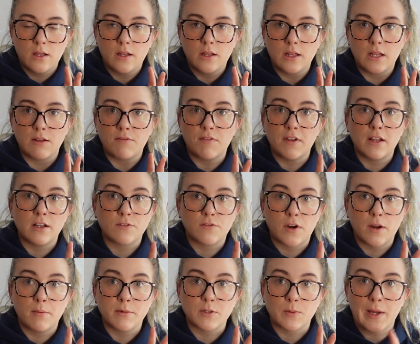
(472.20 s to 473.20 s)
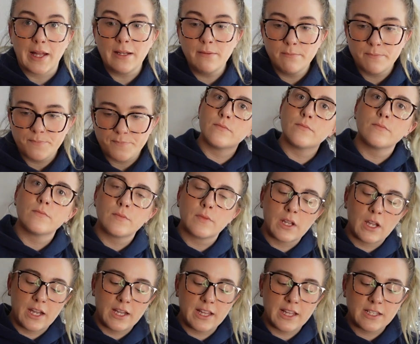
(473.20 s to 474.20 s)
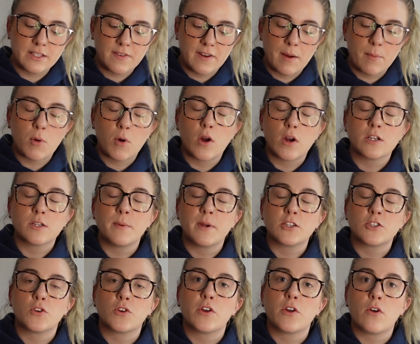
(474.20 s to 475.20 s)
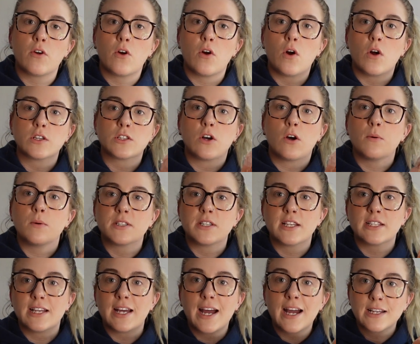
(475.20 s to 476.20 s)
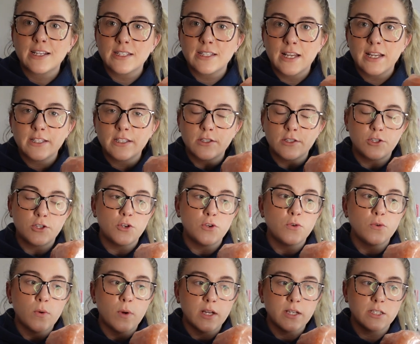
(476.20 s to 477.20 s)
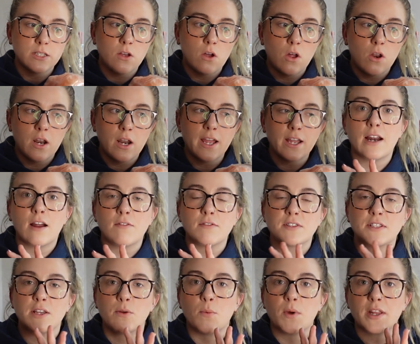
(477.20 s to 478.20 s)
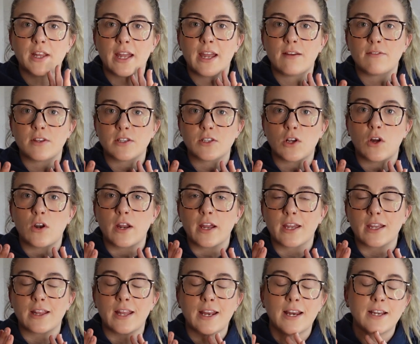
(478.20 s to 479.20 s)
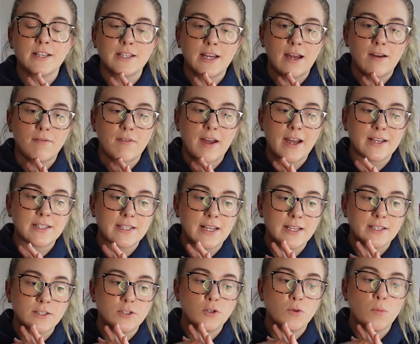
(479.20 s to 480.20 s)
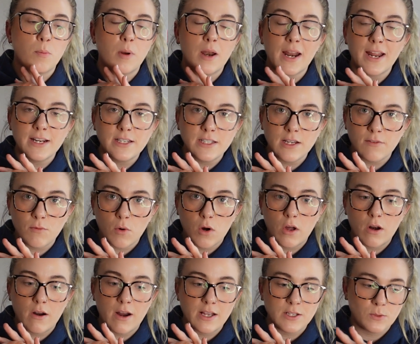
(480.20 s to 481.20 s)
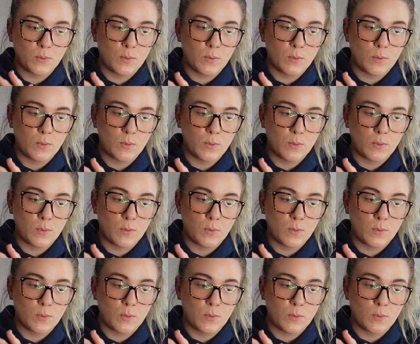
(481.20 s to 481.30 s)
the field for him as well. I think it's very important to make sure your horse always has access to a salt lick. And obviously when they have the salt lick, they need to have access to plenty of water as